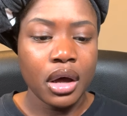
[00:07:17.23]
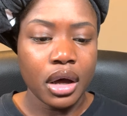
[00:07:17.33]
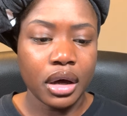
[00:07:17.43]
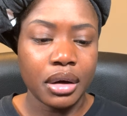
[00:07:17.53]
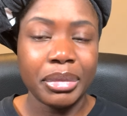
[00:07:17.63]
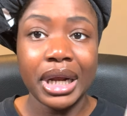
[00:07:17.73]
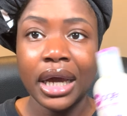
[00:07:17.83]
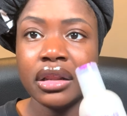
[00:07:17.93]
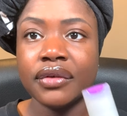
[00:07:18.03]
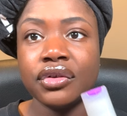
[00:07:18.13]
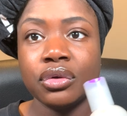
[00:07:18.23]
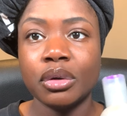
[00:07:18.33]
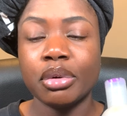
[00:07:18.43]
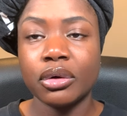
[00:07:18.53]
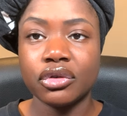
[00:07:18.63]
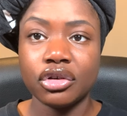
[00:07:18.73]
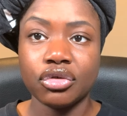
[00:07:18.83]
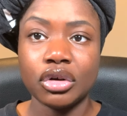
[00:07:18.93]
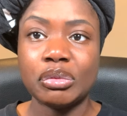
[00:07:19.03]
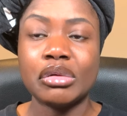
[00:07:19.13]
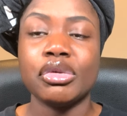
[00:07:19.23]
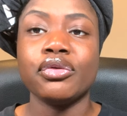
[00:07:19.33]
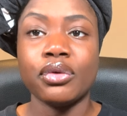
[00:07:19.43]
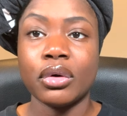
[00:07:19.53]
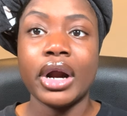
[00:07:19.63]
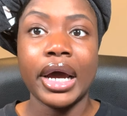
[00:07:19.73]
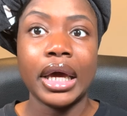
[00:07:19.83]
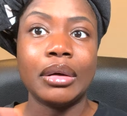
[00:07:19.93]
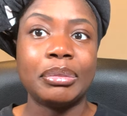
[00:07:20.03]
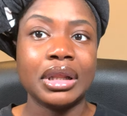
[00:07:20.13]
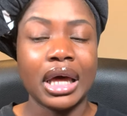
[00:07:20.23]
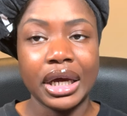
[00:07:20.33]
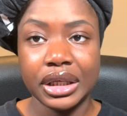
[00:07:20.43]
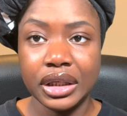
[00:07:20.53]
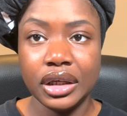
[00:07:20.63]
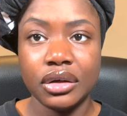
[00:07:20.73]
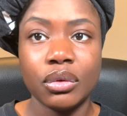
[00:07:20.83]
Um, but I love to do a protein treatment before I apply heat